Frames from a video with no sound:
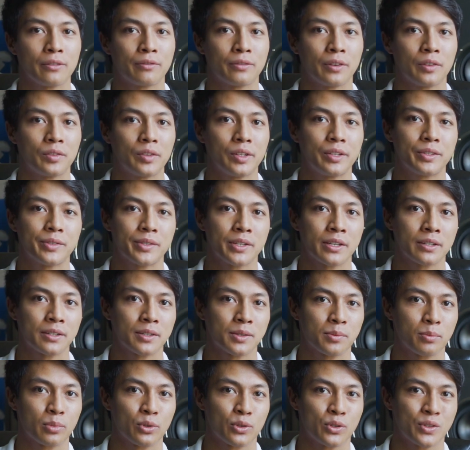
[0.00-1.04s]

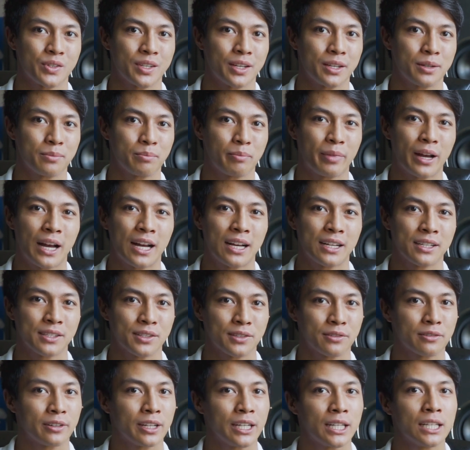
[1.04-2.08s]
56%
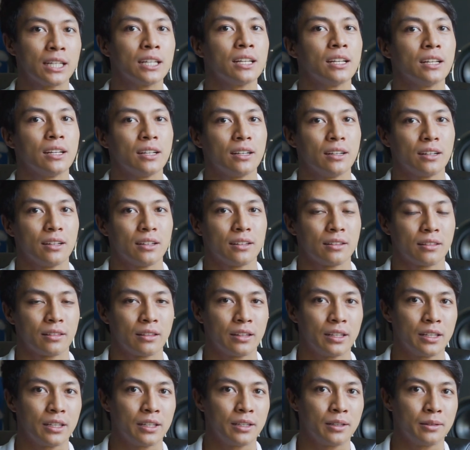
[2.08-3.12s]
pass rate,
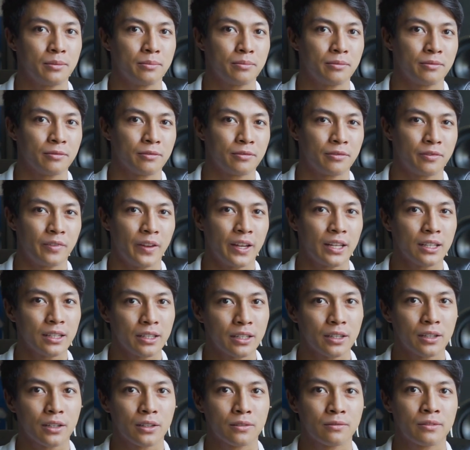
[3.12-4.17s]
the
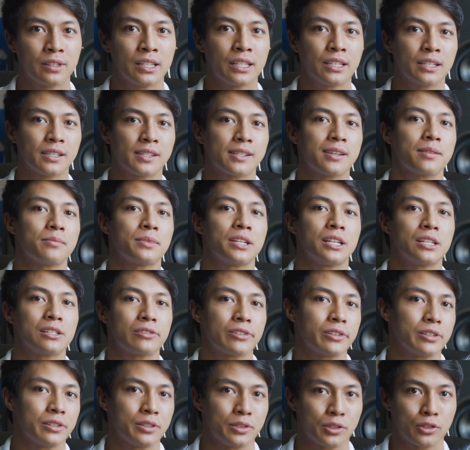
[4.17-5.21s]
failing of the
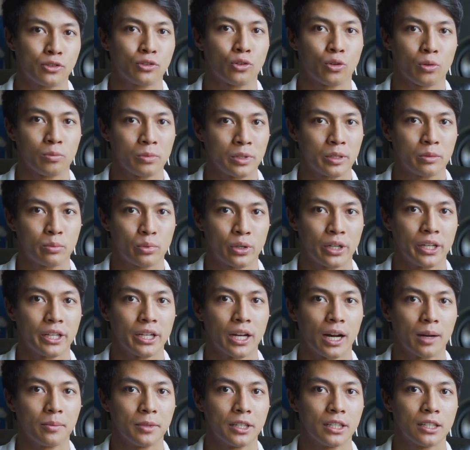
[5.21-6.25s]
examination is normally pretty
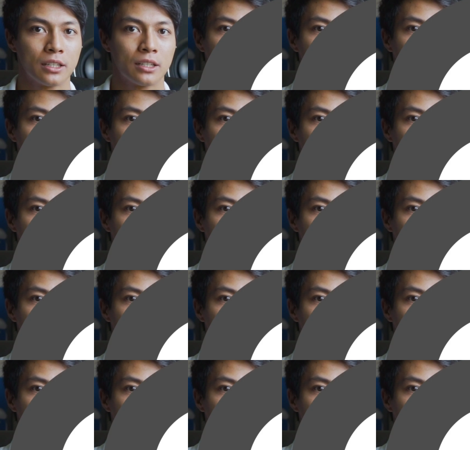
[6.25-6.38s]
common.